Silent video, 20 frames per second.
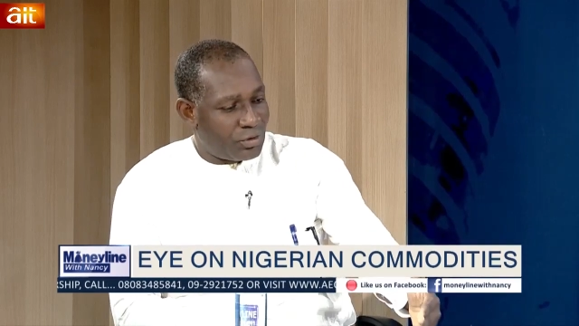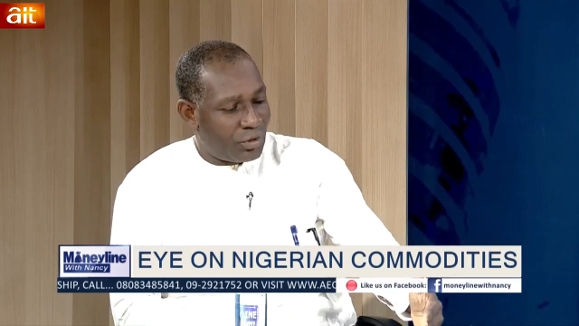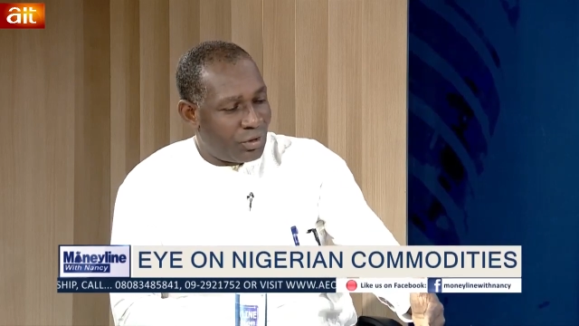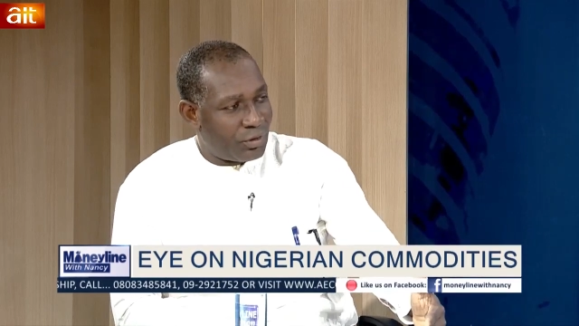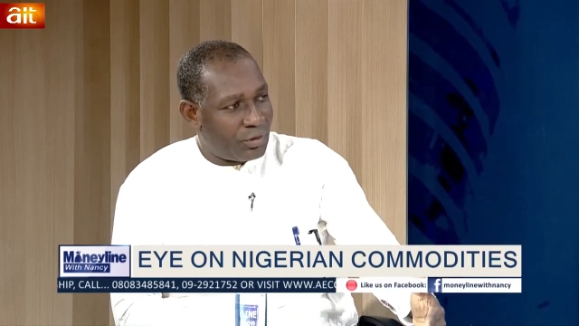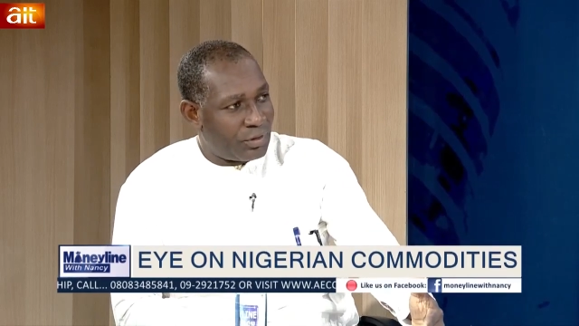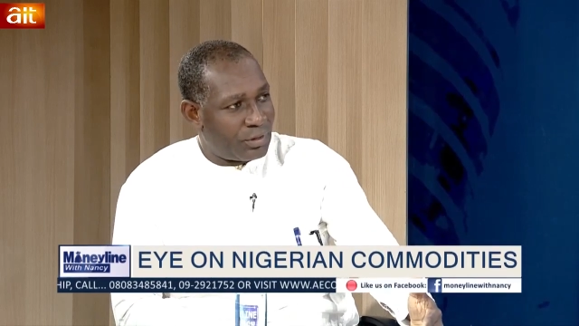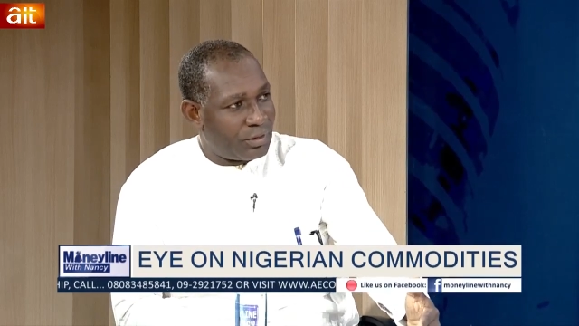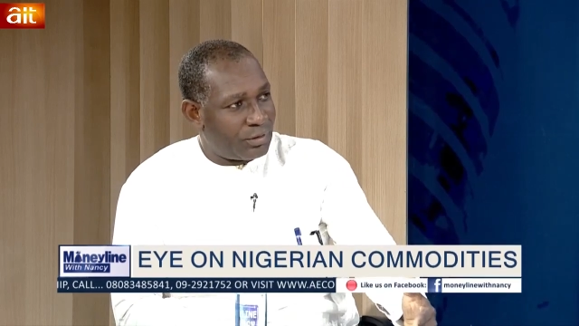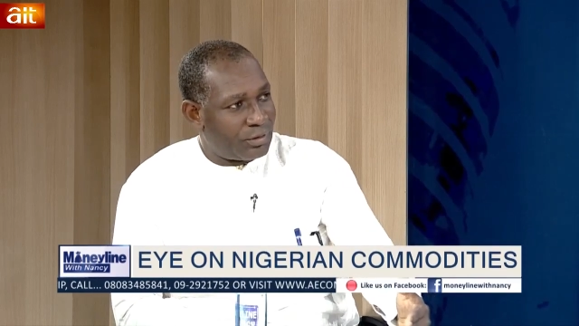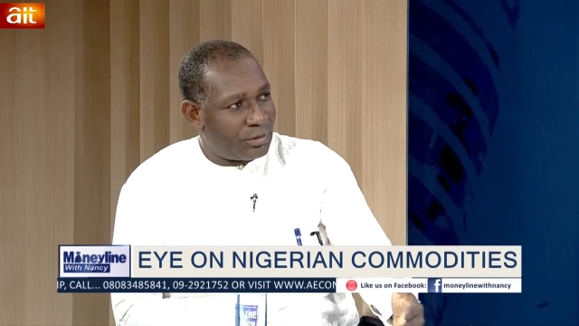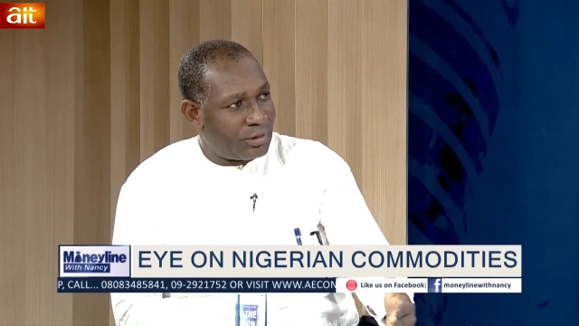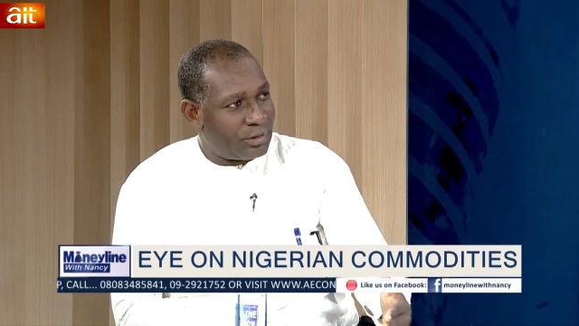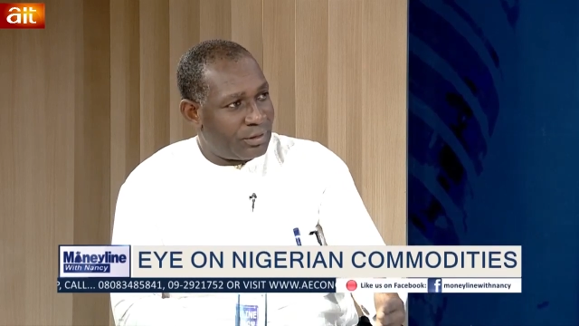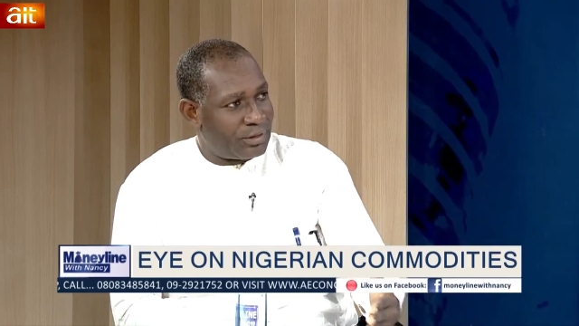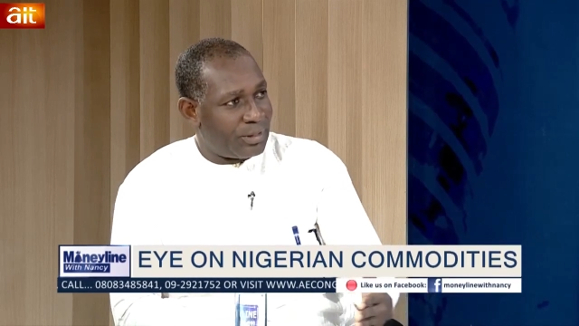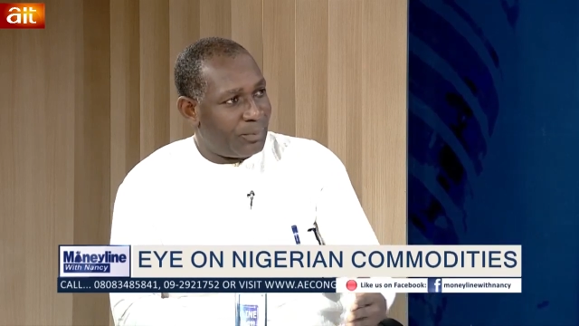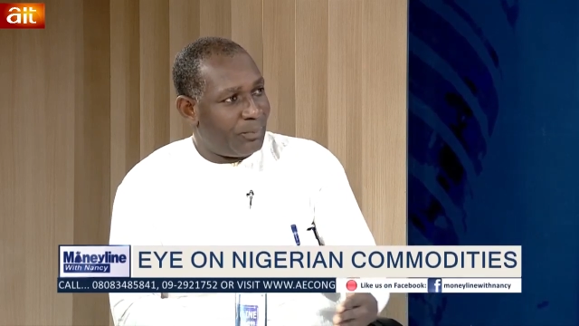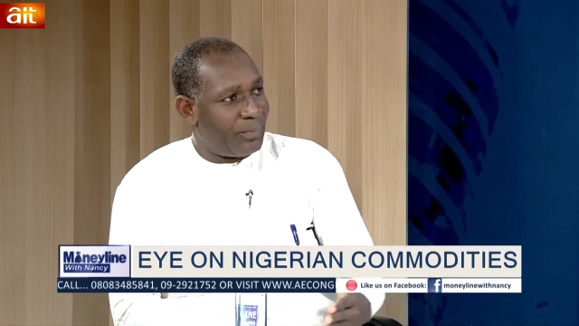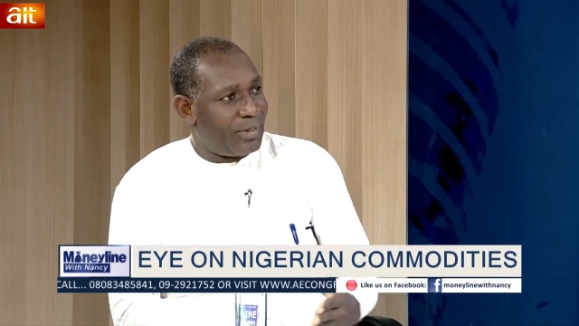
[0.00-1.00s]
on the
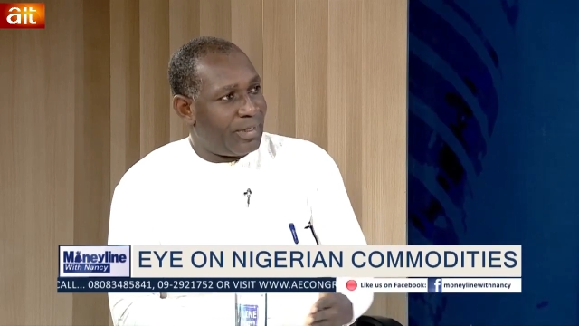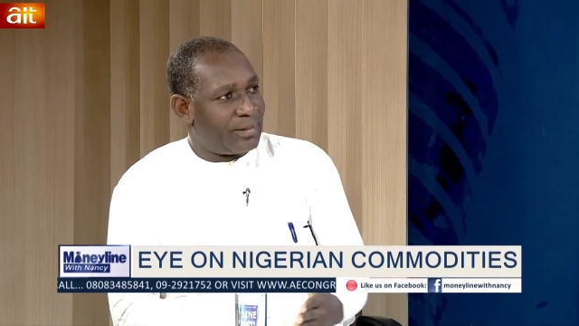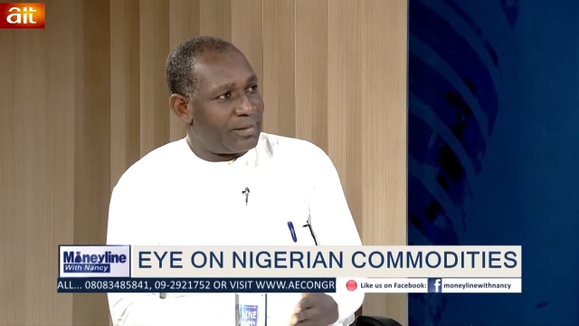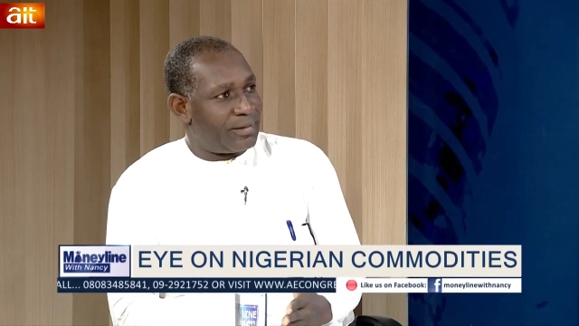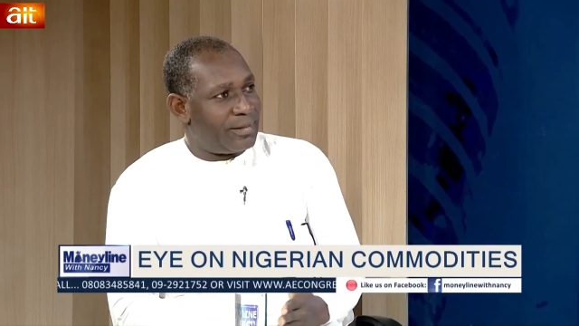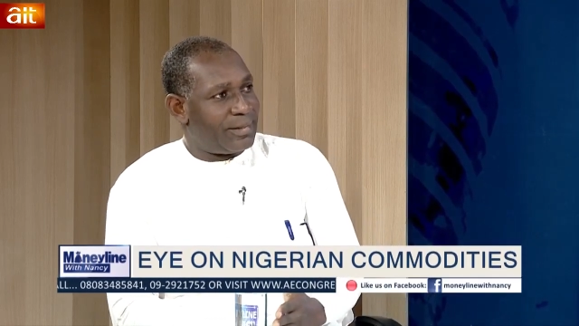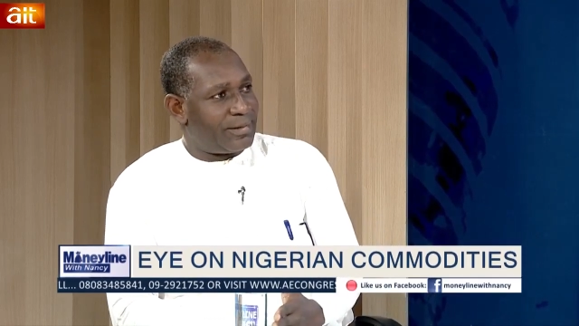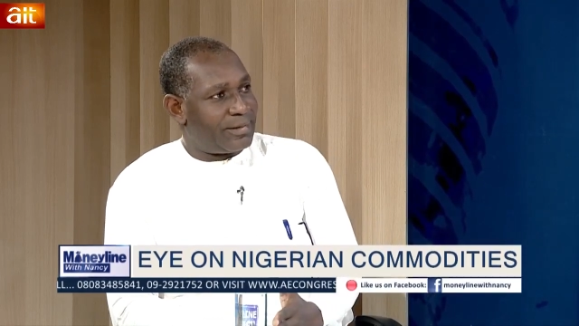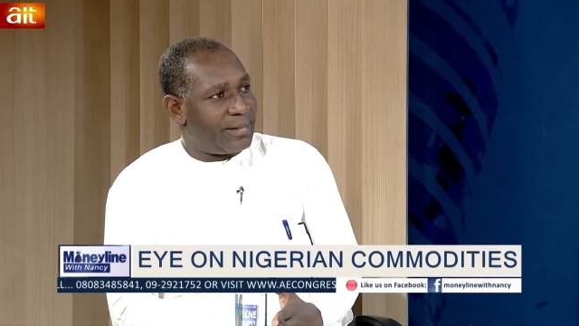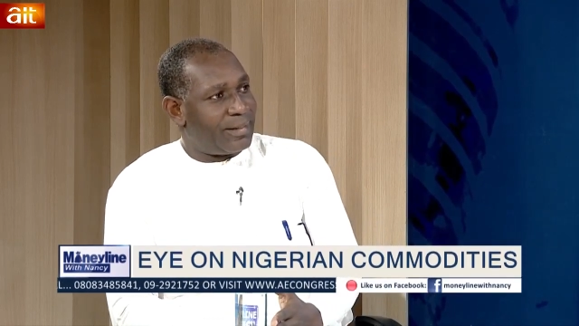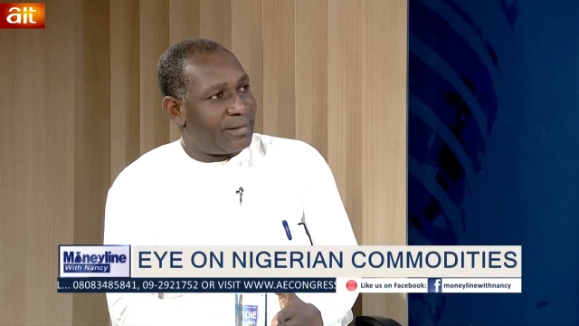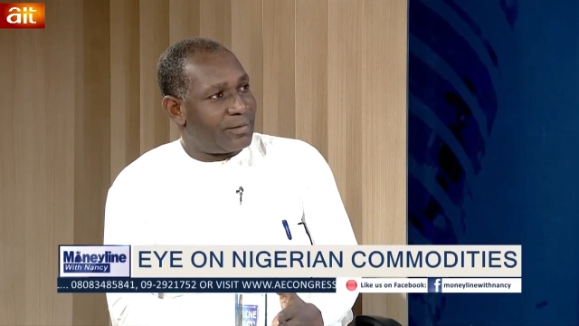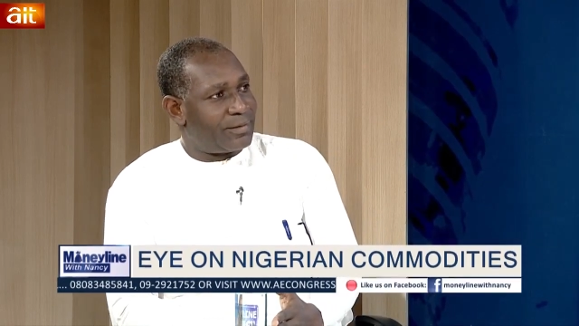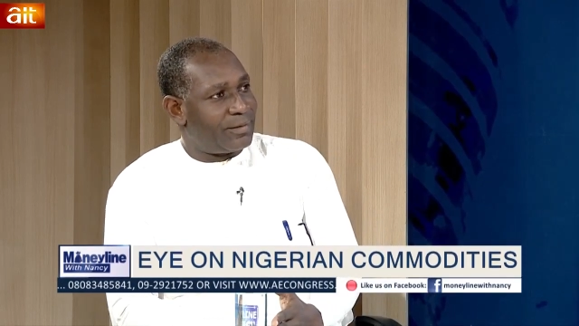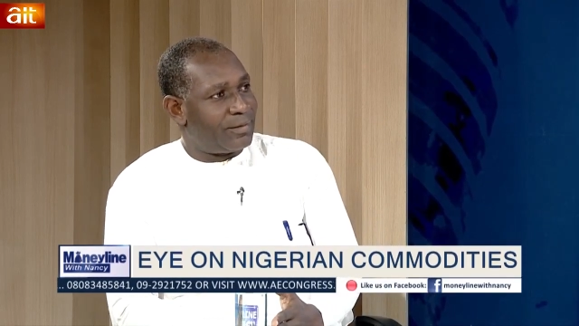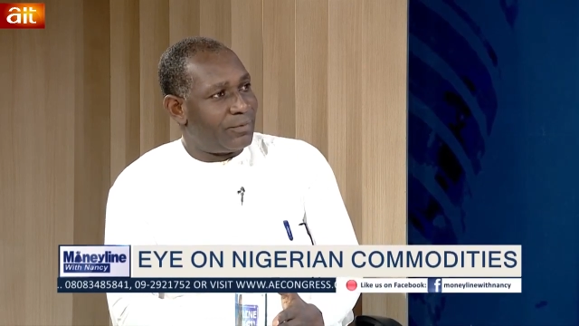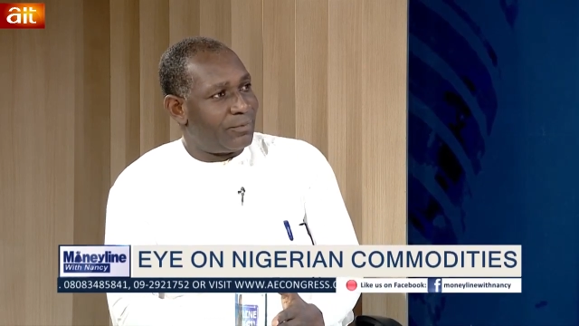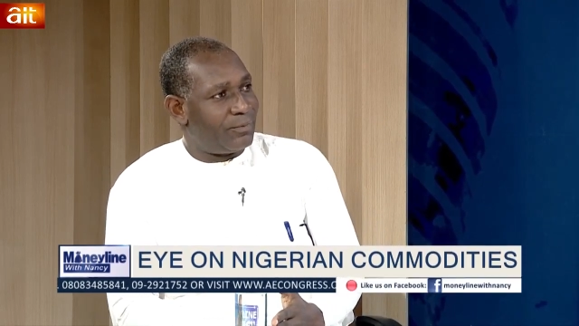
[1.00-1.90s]
templates they set